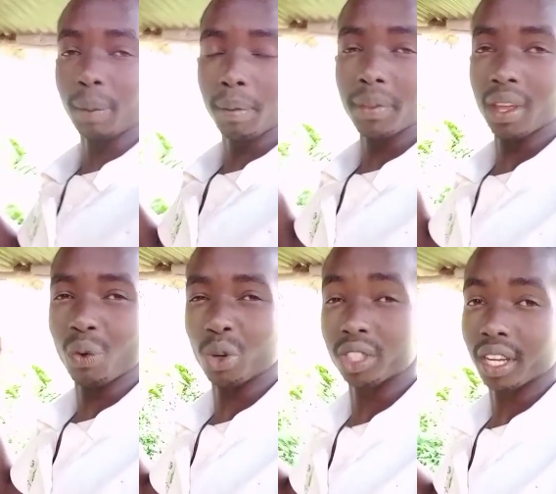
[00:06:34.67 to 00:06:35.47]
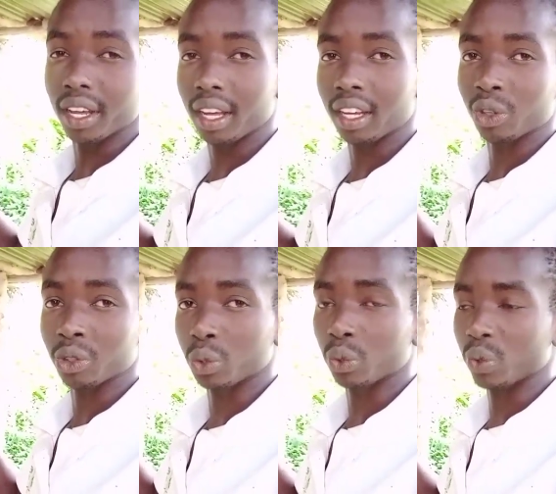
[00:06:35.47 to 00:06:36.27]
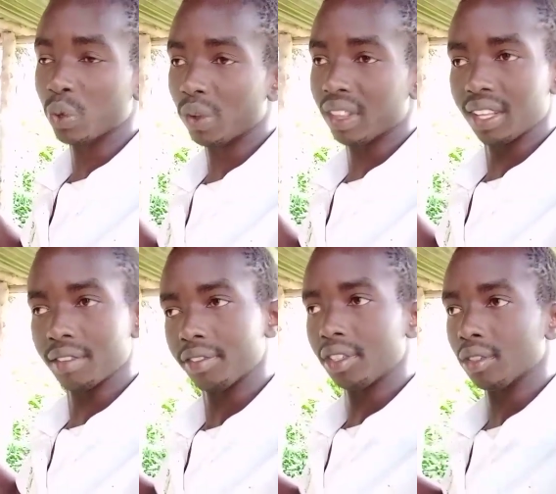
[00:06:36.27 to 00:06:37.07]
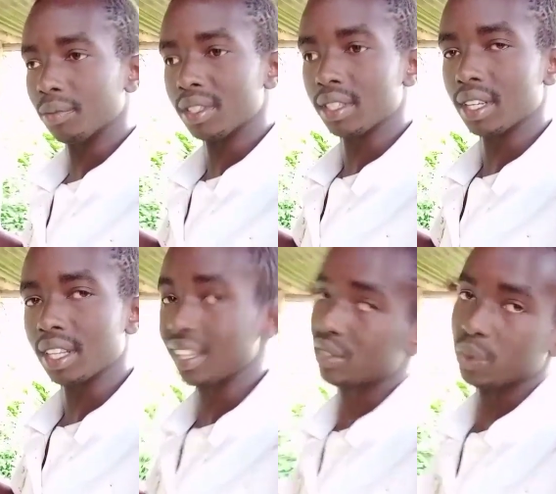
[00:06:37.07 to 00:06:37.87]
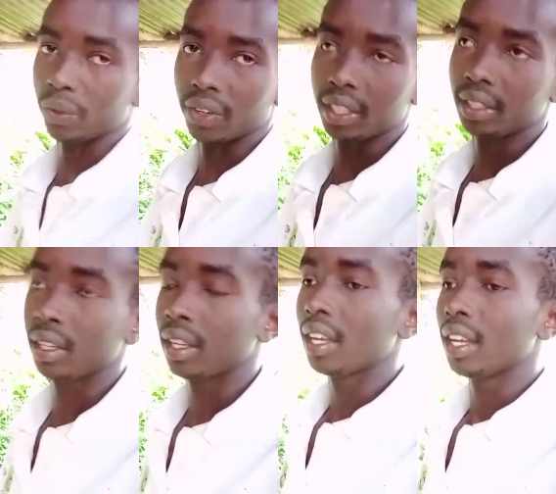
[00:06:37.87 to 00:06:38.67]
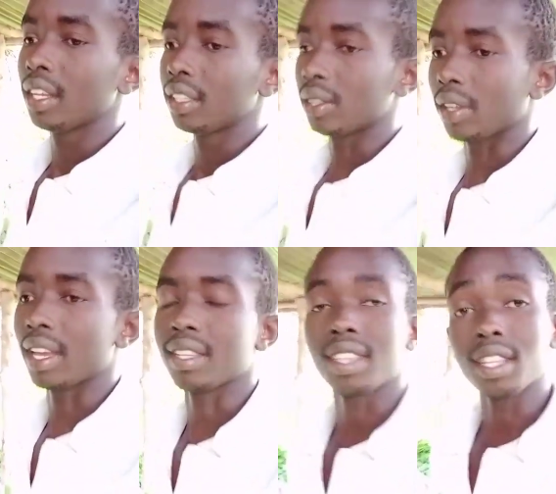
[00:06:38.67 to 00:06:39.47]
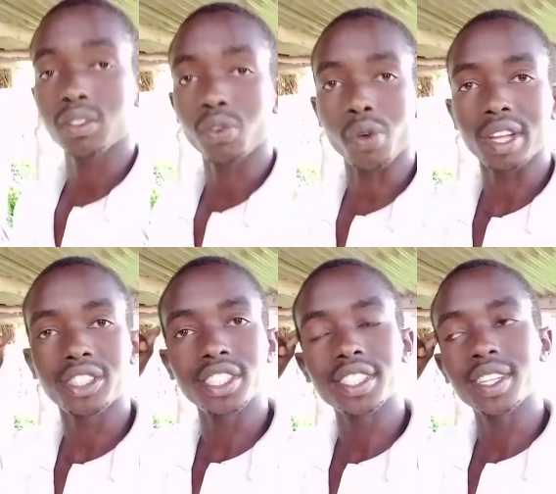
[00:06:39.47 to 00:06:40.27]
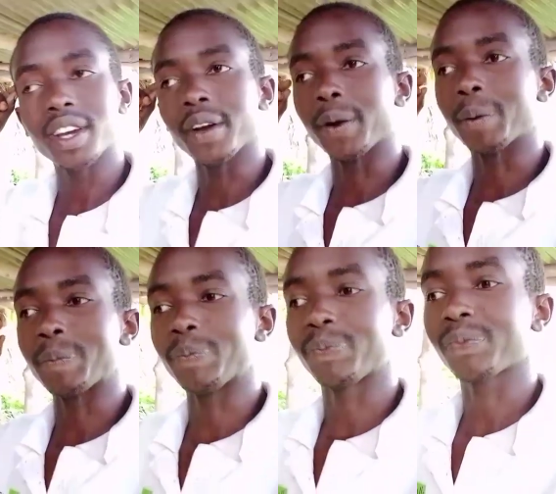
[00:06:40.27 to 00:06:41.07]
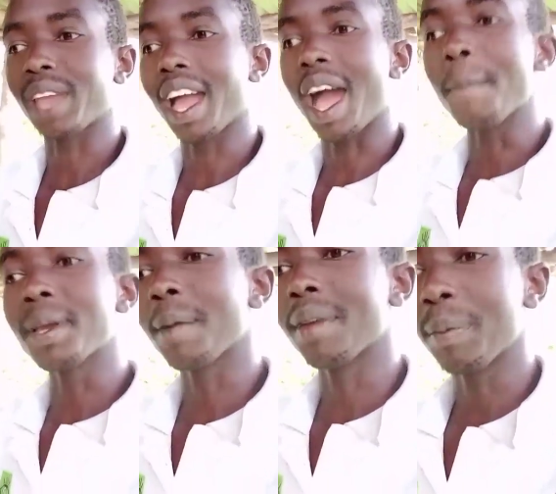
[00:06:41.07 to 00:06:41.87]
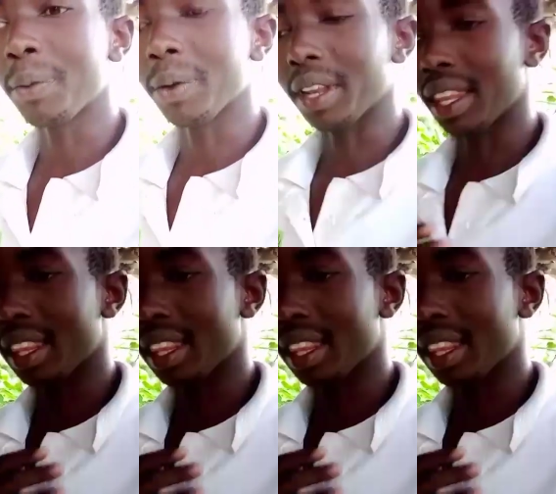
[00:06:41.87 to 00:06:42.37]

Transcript: maybe the water, cotton wool that they feed on, basically. That's all, right? So guys, thanks for watching. I'll be coming up with